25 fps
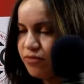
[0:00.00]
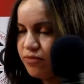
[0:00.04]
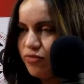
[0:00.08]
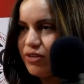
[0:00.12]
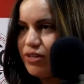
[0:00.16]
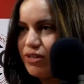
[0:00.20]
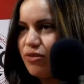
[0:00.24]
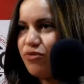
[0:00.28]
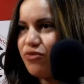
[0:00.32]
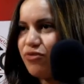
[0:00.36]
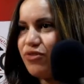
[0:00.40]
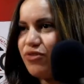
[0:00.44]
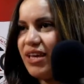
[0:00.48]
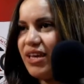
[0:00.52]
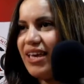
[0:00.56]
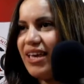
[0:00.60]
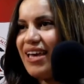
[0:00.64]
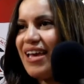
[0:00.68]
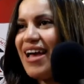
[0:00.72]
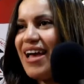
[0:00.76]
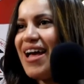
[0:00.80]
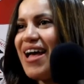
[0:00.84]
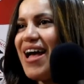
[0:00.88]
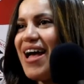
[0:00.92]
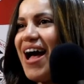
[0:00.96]
Feel free
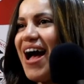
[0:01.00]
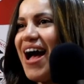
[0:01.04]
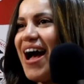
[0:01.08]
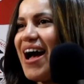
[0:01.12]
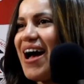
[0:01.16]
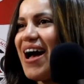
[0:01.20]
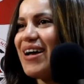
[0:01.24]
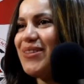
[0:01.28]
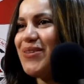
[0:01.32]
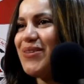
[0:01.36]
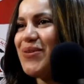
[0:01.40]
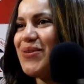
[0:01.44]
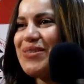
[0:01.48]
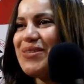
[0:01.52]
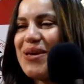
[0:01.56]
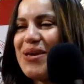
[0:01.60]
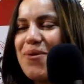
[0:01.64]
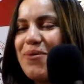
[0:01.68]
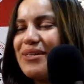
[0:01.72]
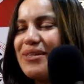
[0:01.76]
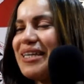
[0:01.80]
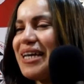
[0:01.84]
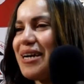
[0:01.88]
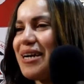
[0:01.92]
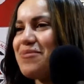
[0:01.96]
to say
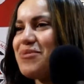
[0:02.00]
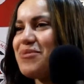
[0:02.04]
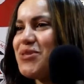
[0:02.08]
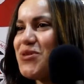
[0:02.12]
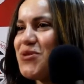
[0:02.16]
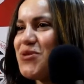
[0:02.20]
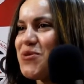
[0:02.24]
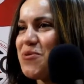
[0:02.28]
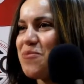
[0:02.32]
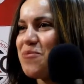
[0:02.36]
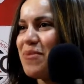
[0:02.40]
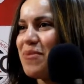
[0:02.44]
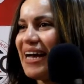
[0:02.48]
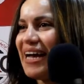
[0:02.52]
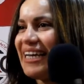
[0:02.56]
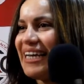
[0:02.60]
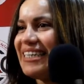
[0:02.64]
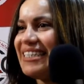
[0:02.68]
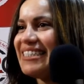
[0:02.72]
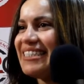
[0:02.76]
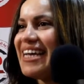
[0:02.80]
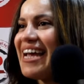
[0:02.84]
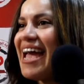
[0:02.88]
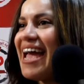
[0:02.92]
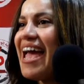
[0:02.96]
what comes to your
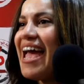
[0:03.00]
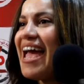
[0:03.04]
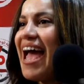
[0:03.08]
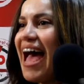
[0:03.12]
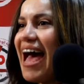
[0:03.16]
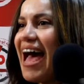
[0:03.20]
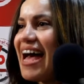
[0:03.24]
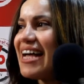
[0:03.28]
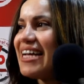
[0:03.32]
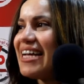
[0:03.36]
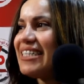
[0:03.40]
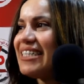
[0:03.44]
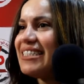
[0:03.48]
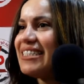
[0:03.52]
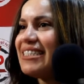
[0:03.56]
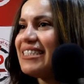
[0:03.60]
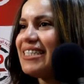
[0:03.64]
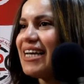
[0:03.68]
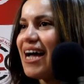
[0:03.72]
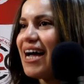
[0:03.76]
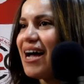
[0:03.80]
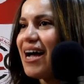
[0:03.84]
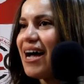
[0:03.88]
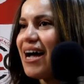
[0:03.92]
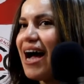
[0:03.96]
mind. And
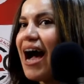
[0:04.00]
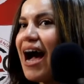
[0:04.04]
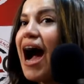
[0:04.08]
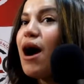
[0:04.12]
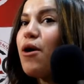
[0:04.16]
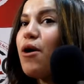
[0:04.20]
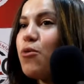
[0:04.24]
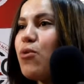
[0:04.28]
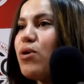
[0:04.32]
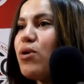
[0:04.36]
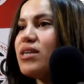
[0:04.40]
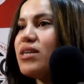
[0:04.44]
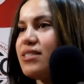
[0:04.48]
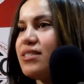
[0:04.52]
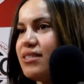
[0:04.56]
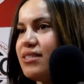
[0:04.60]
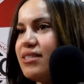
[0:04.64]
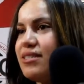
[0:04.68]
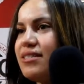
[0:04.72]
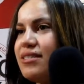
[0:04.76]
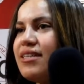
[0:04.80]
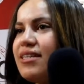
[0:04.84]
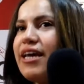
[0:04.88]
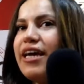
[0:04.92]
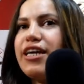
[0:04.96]
how was
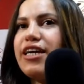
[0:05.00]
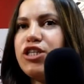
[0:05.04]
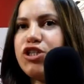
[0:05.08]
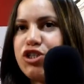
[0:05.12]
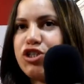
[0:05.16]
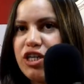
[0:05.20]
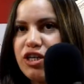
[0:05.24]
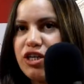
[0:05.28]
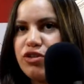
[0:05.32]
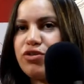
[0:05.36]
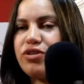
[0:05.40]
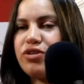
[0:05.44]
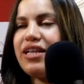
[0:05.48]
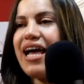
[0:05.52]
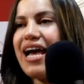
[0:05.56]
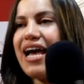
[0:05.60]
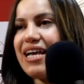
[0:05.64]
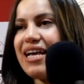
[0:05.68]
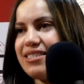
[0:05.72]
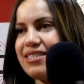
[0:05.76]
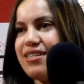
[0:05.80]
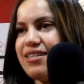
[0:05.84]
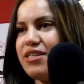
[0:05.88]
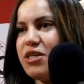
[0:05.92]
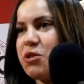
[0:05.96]
it in general
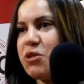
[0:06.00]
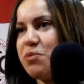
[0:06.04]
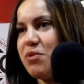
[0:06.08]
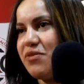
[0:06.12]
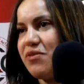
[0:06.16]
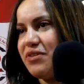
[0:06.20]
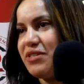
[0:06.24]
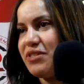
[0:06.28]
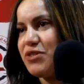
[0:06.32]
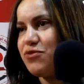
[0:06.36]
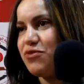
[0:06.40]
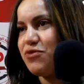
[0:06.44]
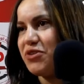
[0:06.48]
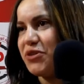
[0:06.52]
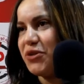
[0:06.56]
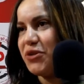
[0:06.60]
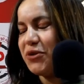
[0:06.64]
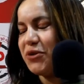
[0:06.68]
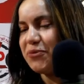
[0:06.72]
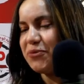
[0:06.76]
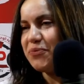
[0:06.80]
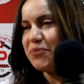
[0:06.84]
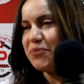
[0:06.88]
as an experience for you?